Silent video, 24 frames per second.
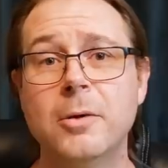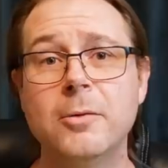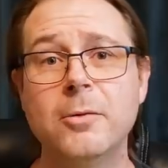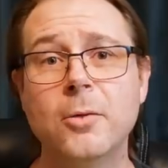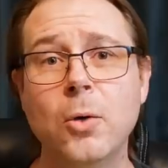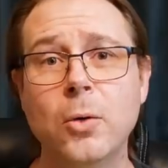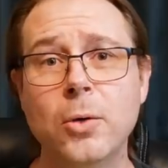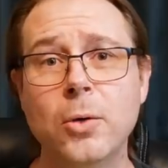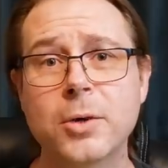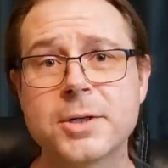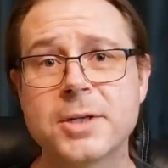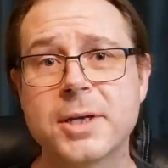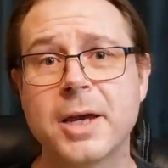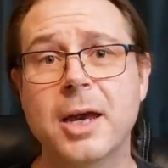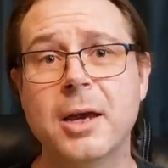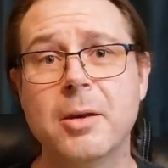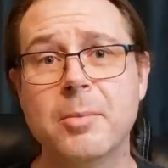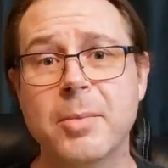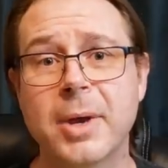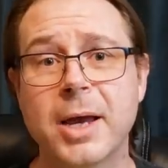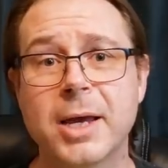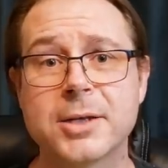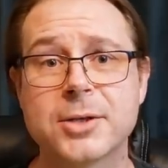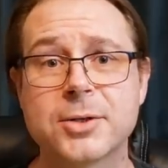Of course,
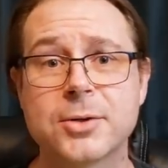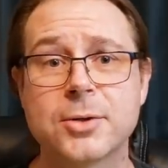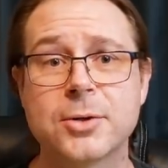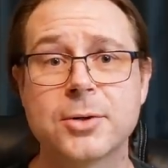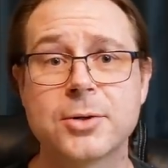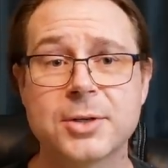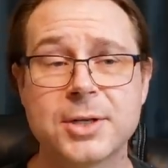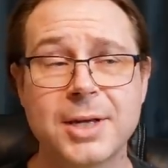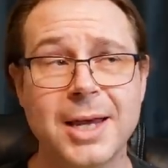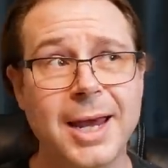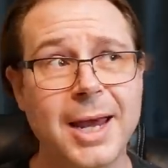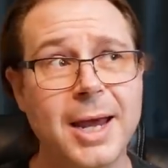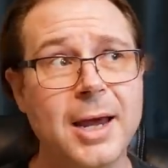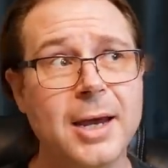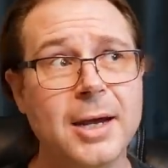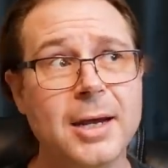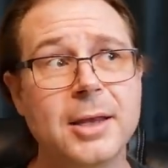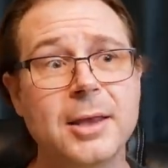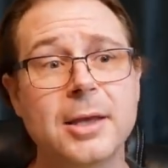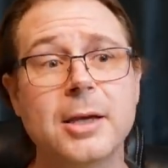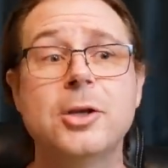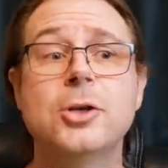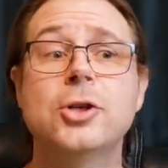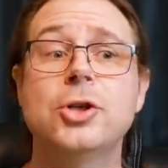game masters can
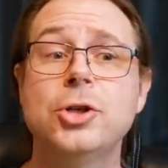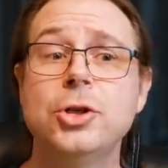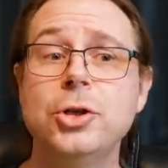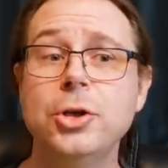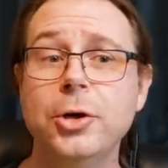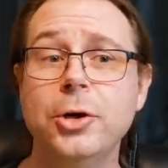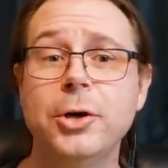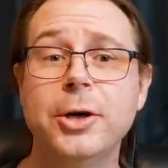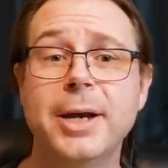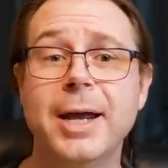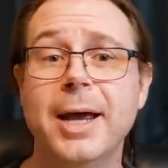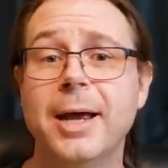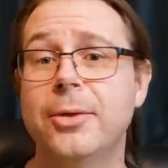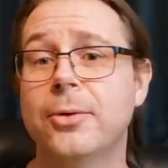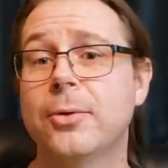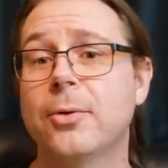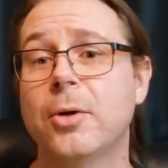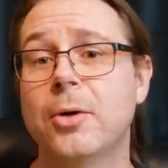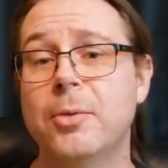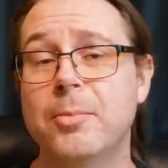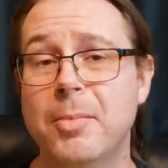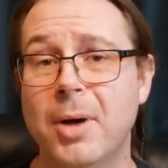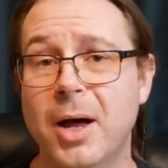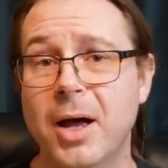and they should add their
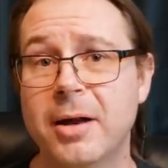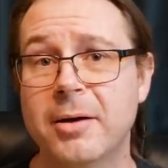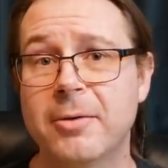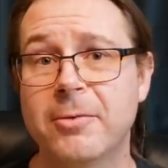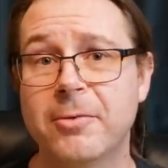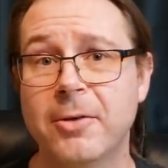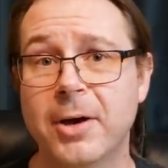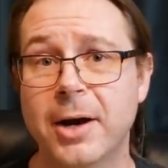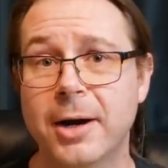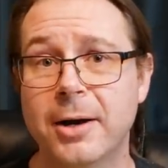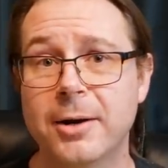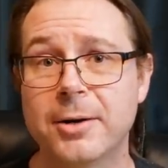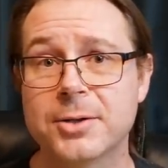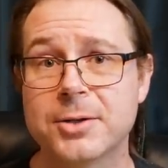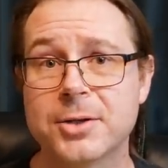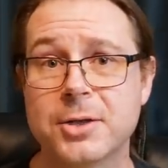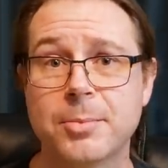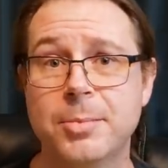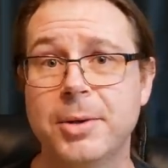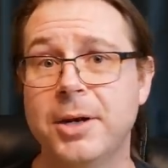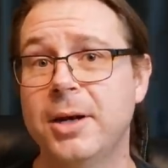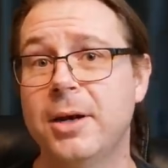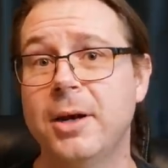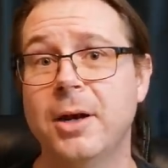own modifiers
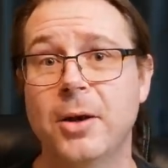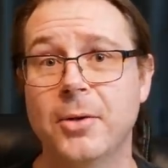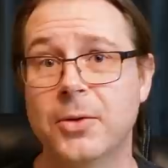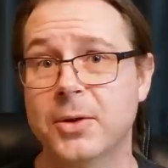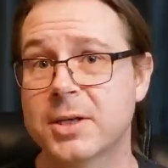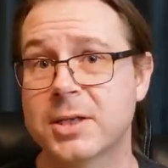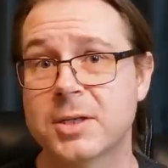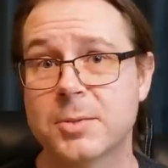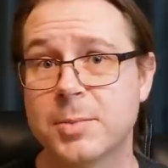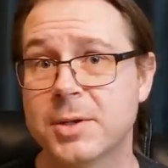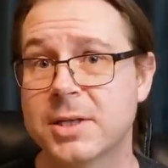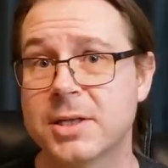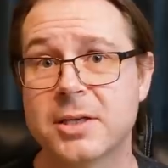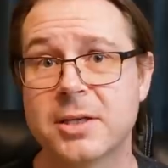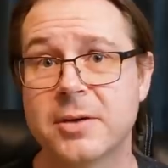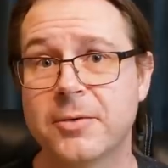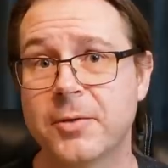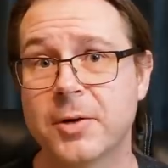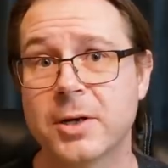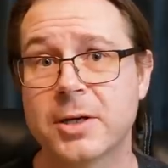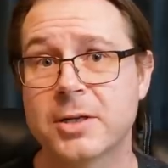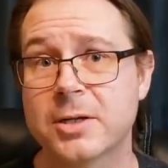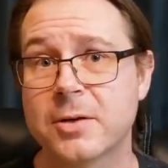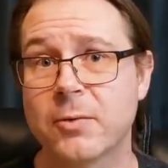depending on the
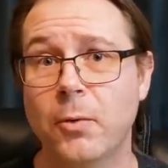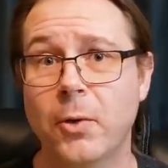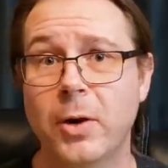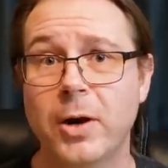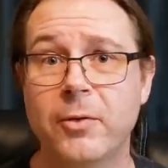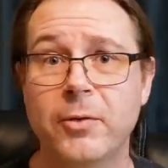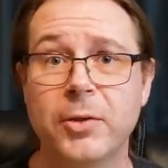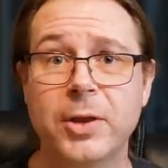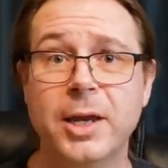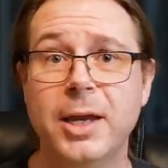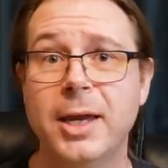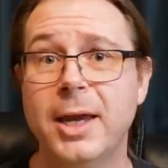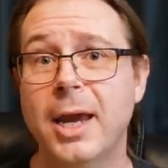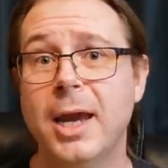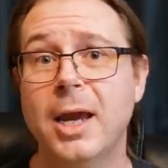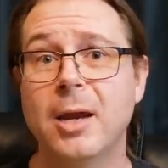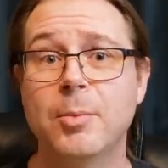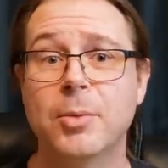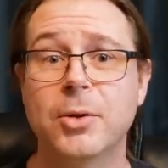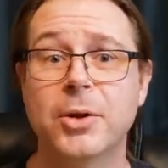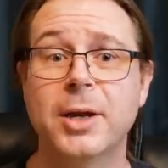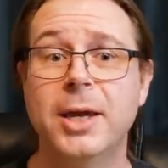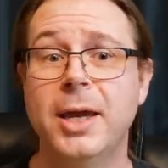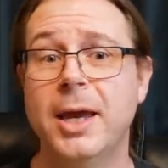specifics of whatever the
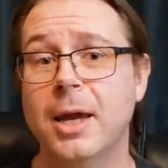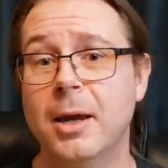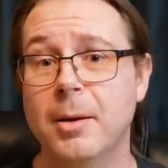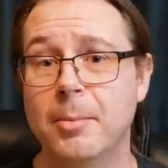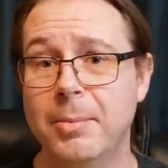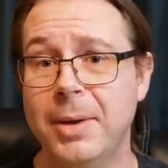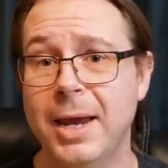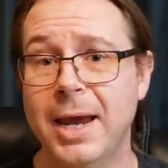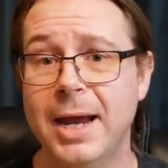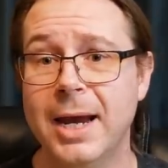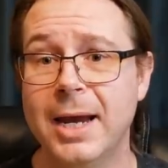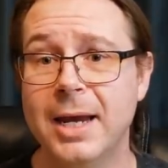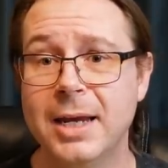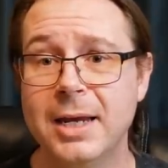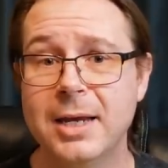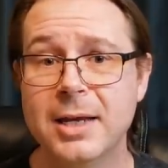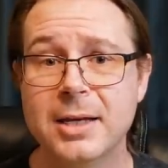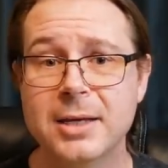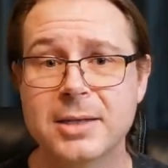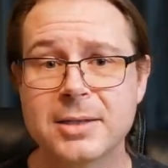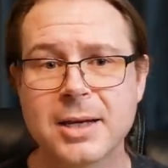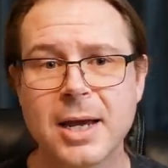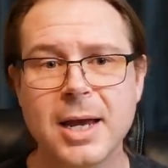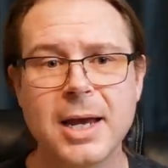game or the campaign
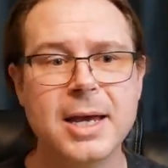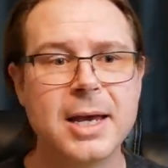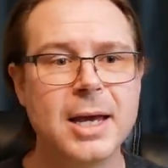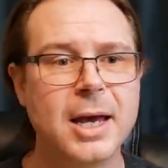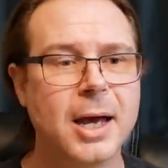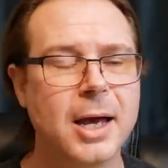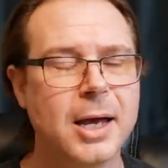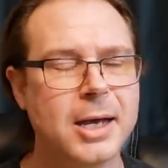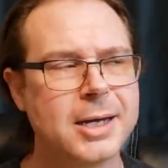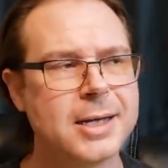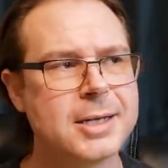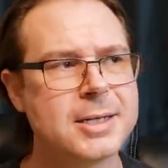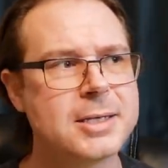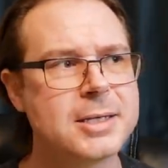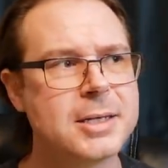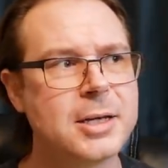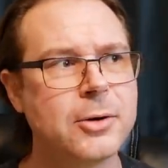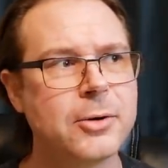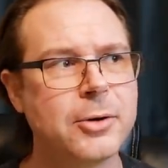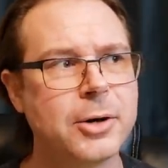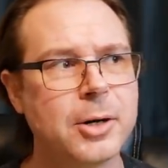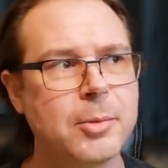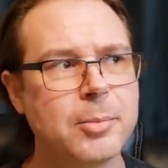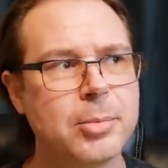is,
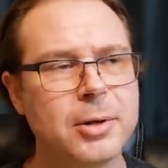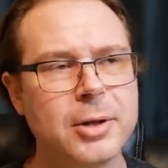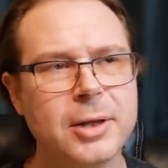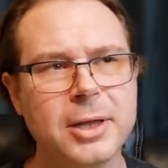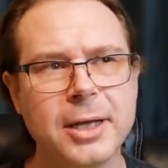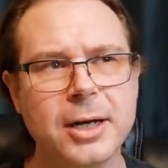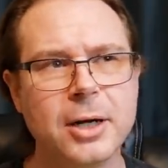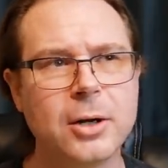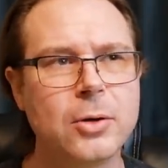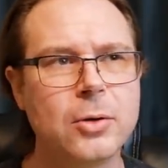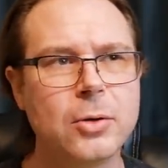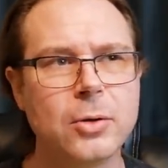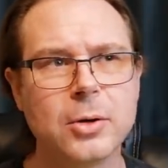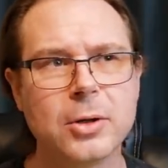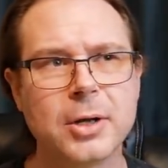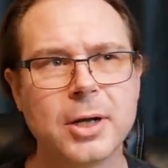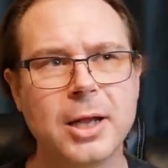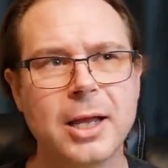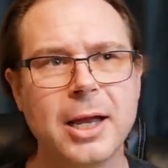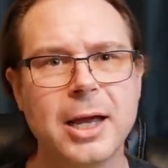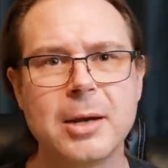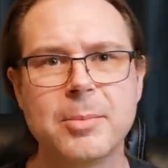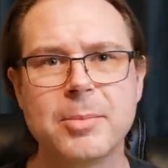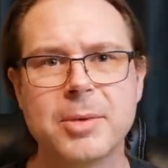considering political
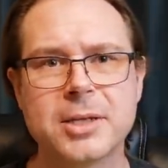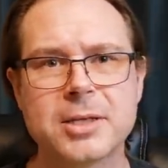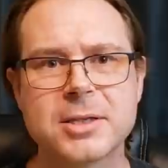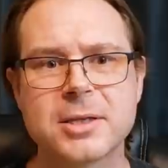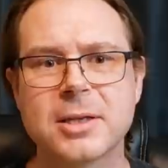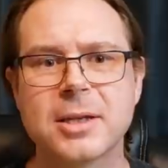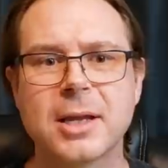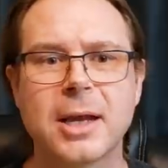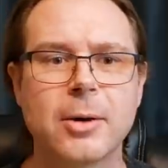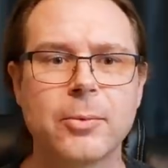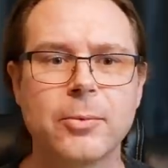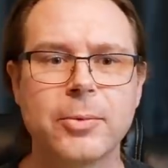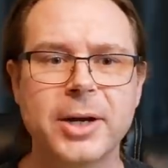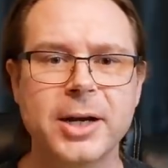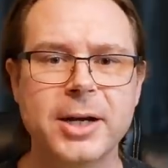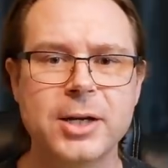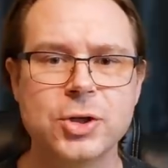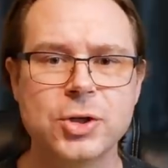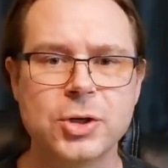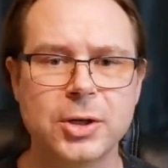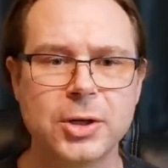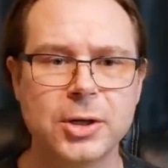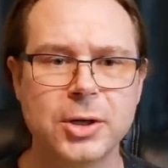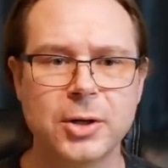climates in that
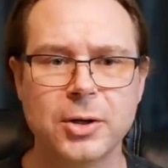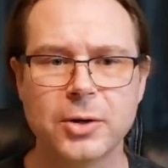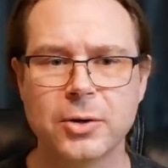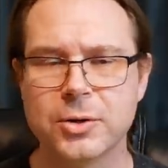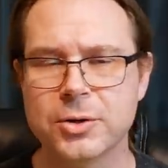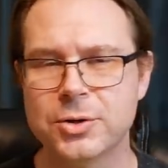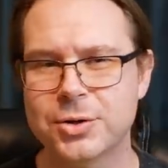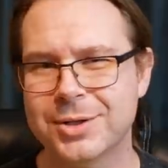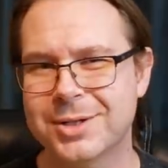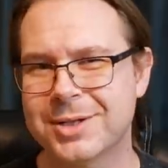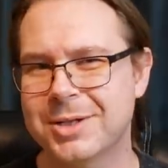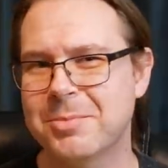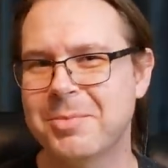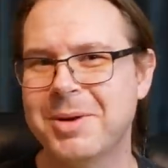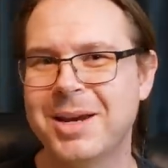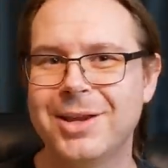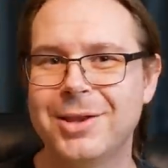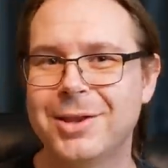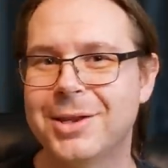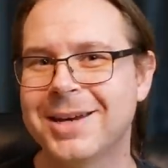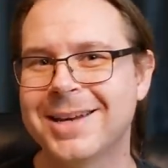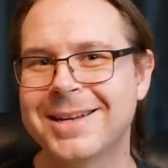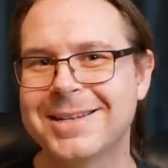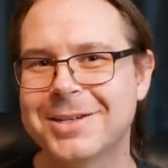region or just to
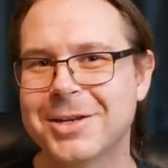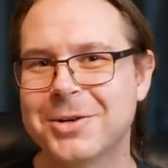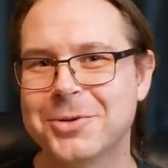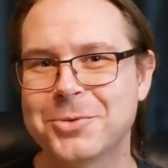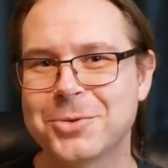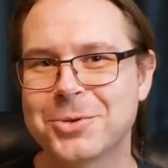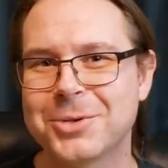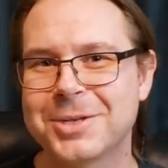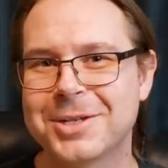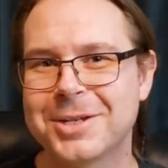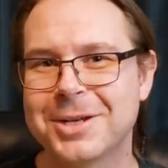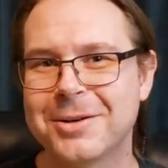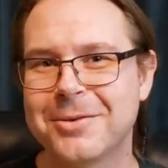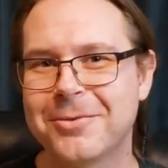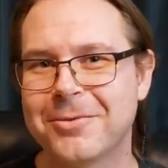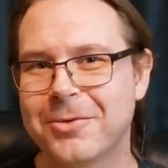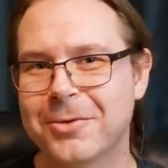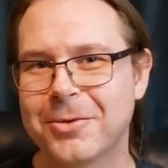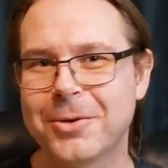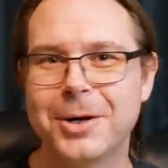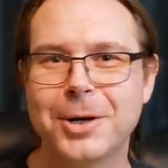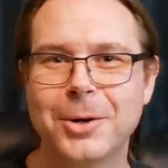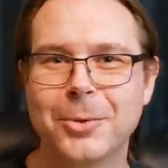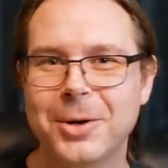make things interesting
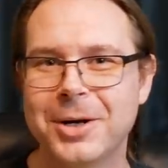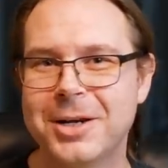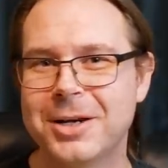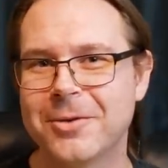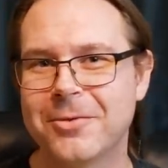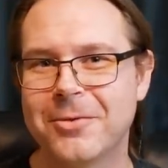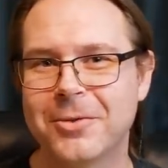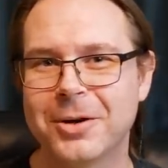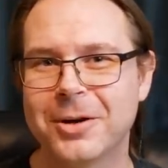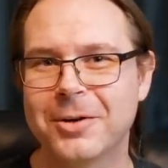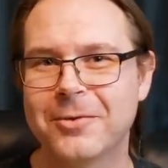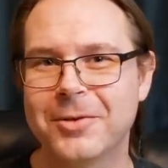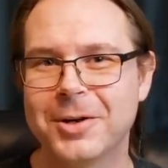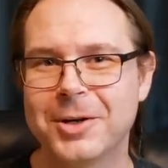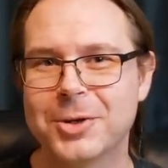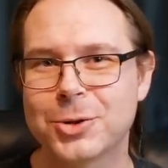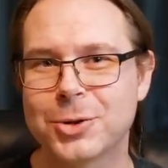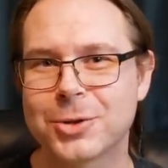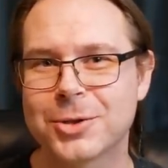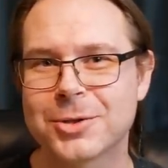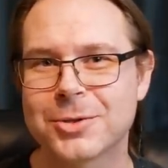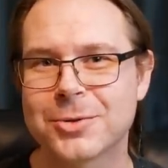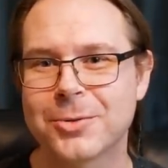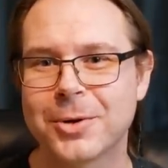for, you know, a different
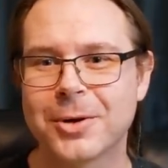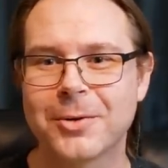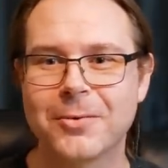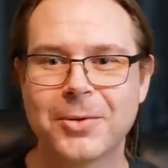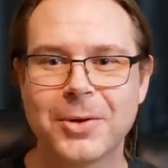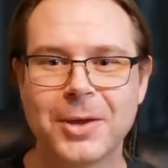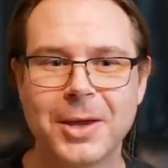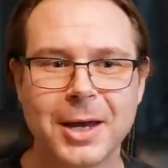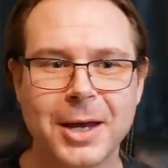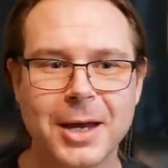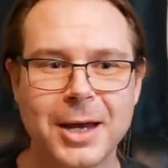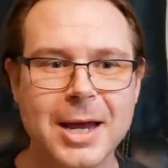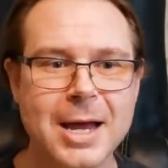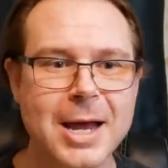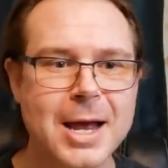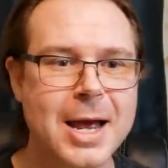adventure sort of thing.